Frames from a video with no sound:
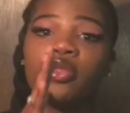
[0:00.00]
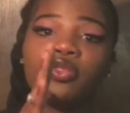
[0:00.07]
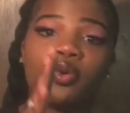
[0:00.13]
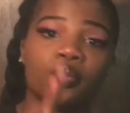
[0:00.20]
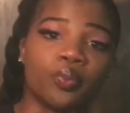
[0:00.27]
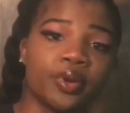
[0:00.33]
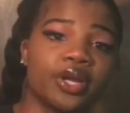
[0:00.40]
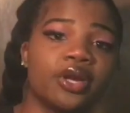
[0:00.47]

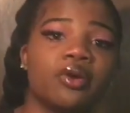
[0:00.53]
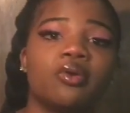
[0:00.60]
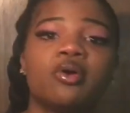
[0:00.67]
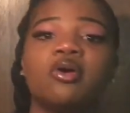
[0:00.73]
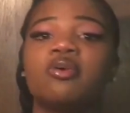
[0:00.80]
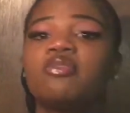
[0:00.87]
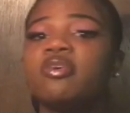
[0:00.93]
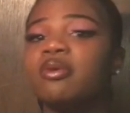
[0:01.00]
the real
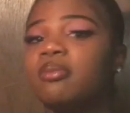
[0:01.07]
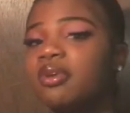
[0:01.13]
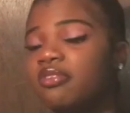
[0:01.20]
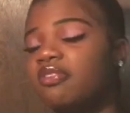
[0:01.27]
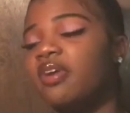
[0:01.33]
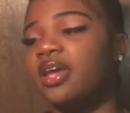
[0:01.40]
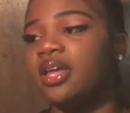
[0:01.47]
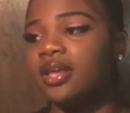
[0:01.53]
from the
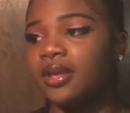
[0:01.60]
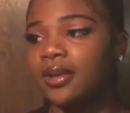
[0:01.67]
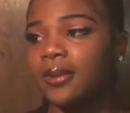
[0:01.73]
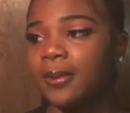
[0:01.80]
fake.